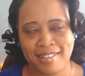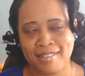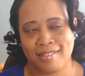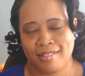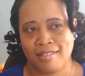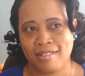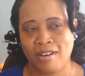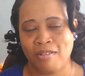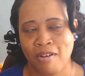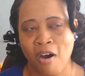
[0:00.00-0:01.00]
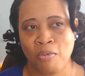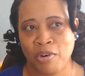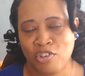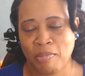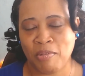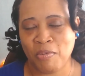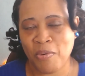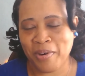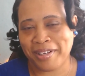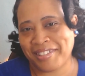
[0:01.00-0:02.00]
Because, hard work should be
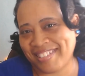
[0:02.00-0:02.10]
rewarded.